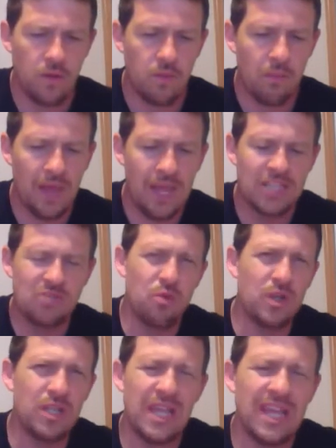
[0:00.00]
man's
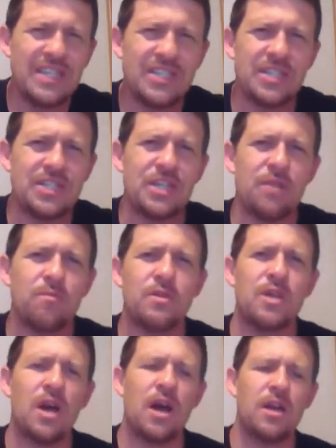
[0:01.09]
relationship with
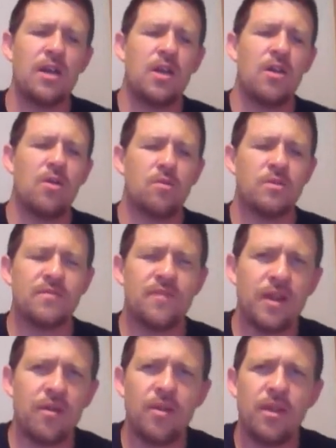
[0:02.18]
God was
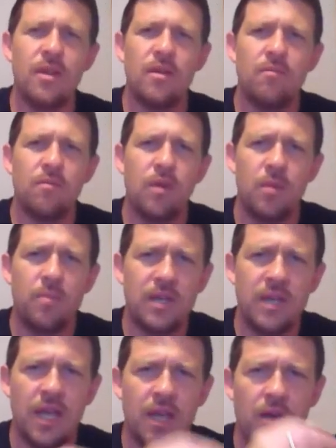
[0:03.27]
very up and
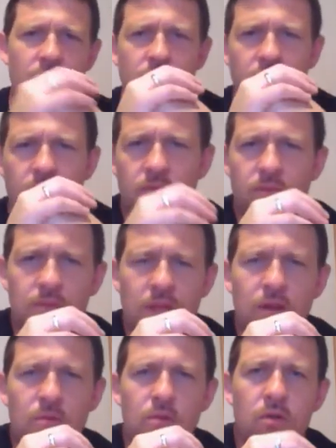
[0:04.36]
down
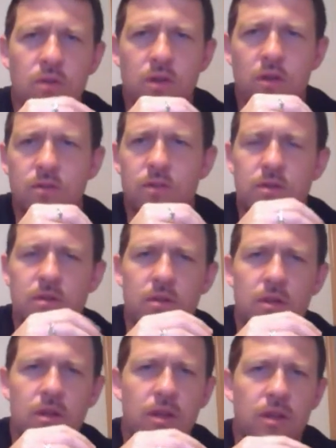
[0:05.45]
like a roller coaster.
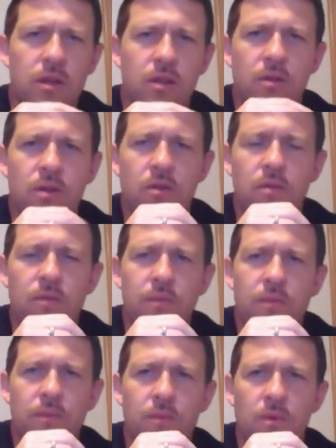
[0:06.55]
You know,
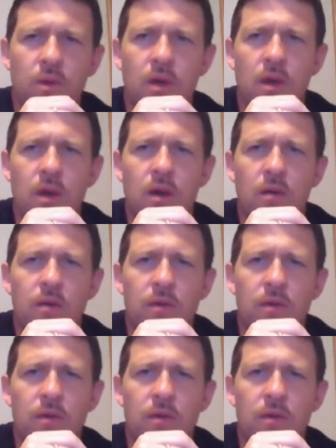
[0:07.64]
uh